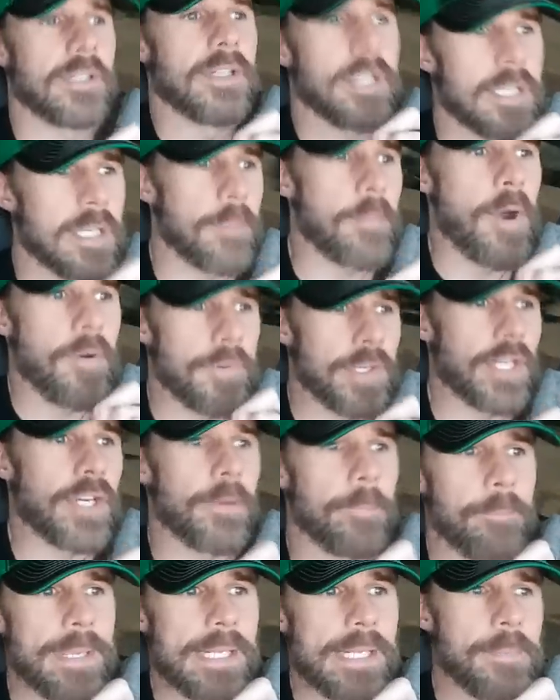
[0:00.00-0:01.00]
Come over here
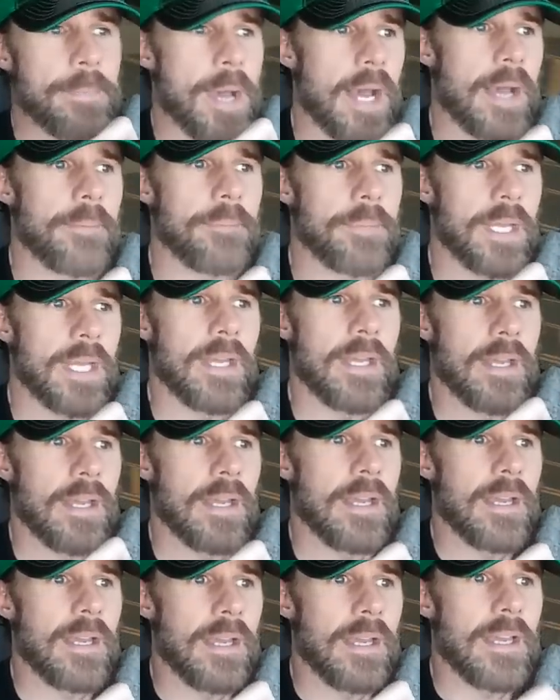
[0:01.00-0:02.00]
and beat him up.
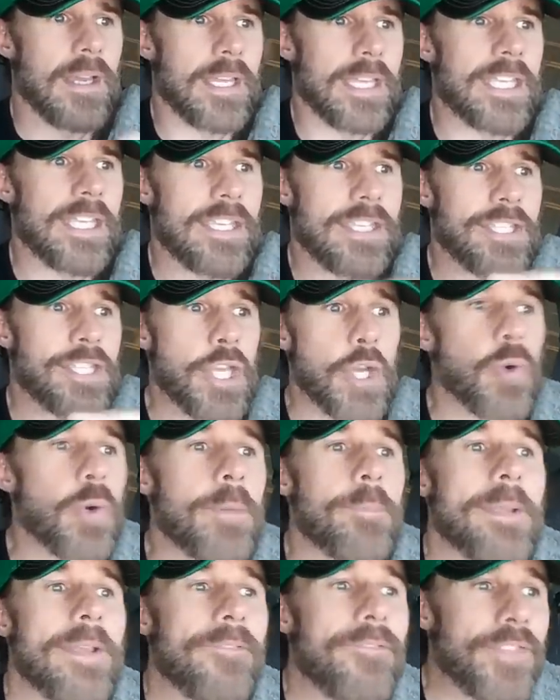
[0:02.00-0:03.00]
You would
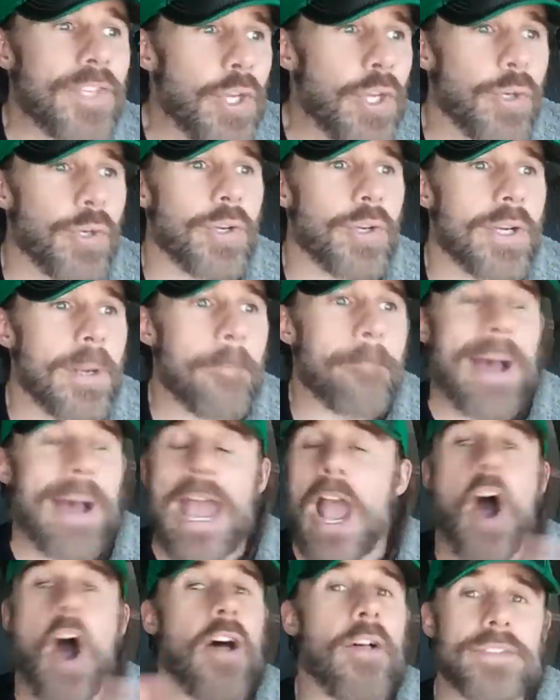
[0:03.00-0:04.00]
be viewed by
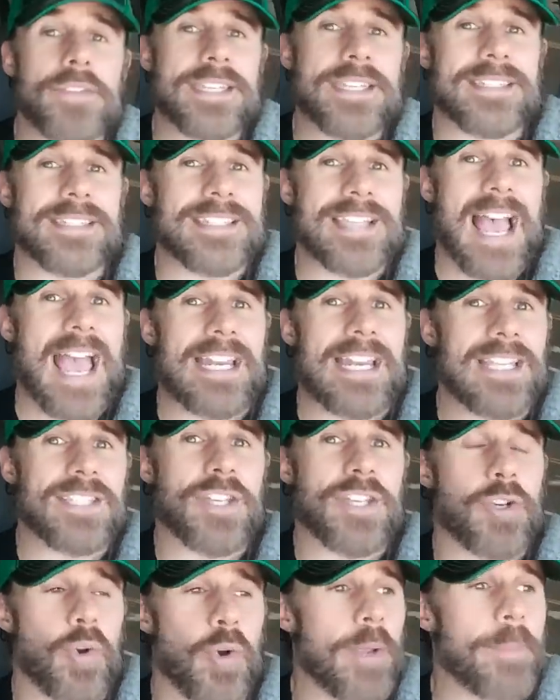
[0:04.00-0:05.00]
all the society as
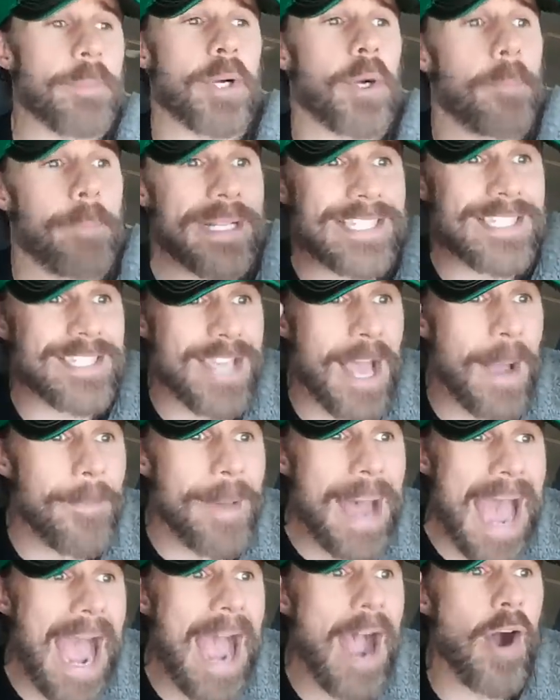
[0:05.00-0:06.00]
a criminal, but
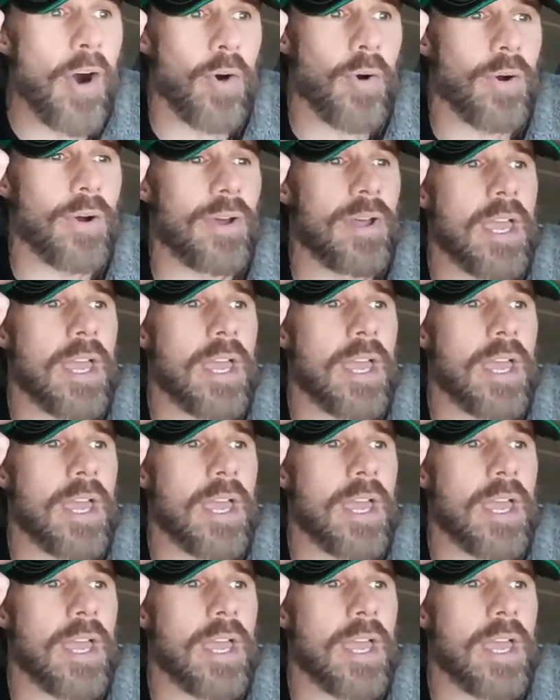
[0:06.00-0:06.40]
somehow,